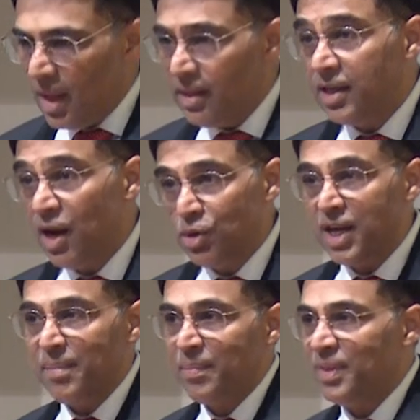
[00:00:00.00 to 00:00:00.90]

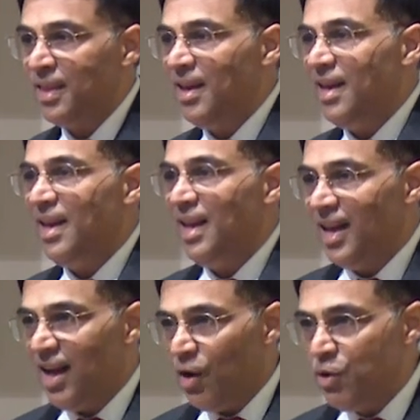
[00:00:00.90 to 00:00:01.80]
downtime.
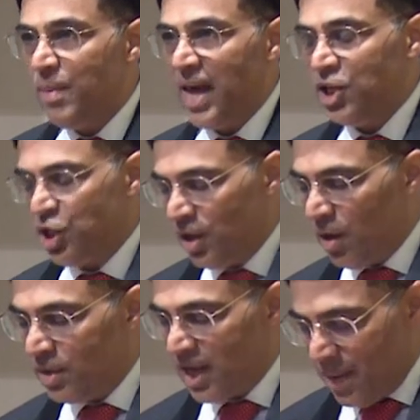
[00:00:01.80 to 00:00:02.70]
How you manage your
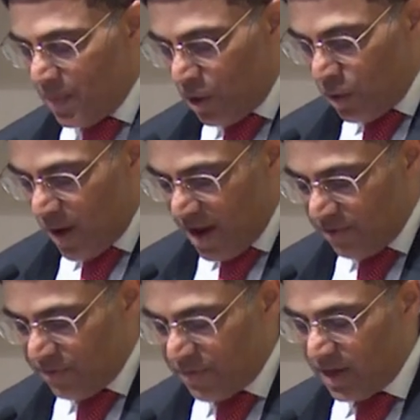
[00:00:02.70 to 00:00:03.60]
downtime, how you
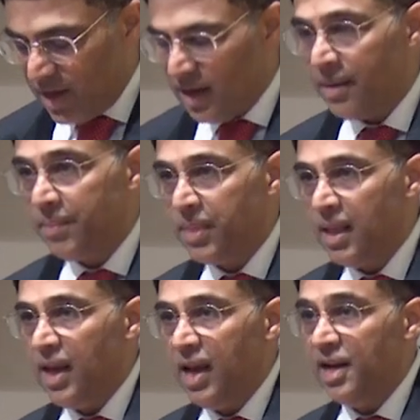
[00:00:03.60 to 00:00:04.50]
have
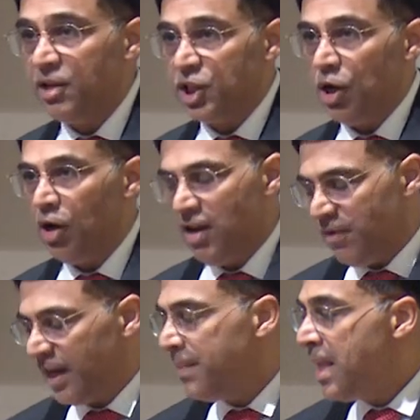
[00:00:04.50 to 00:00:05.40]
interest and all
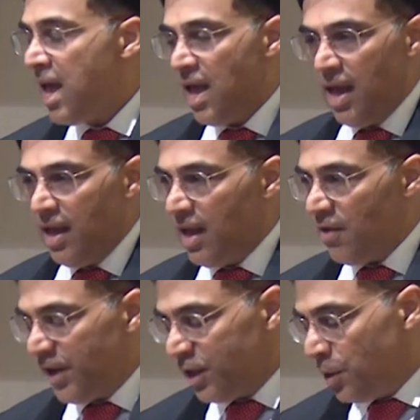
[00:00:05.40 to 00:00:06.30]

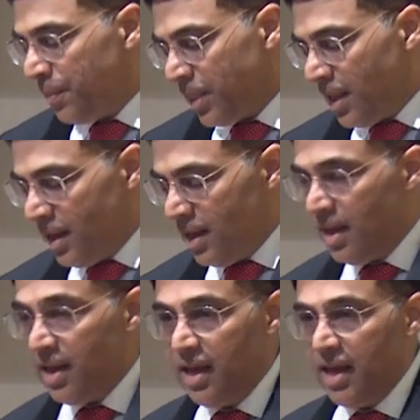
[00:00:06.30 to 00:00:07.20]
affect you.
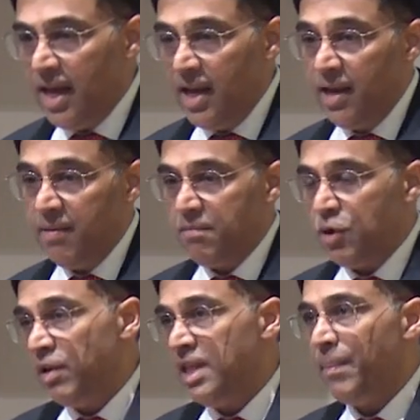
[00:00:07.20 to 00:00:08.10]

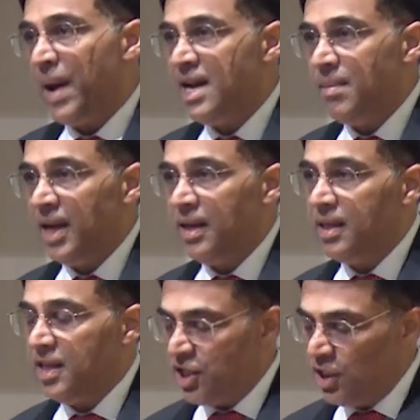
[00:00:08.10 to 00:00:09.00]
During the pandemic,
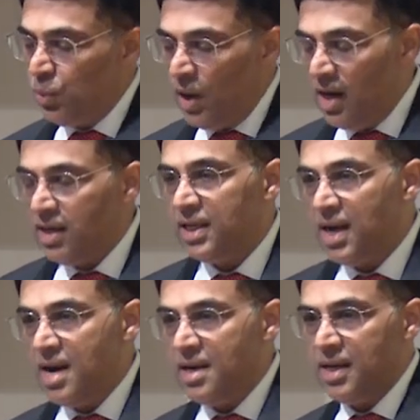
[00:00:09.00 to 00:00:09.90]
the chess world
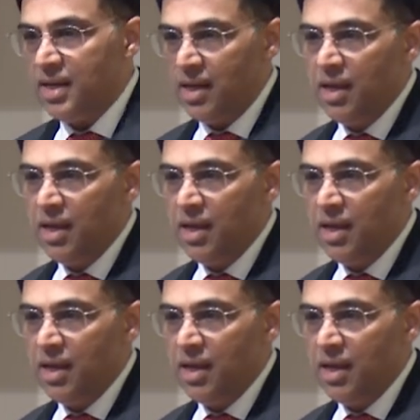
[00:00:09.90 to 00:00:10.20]
turned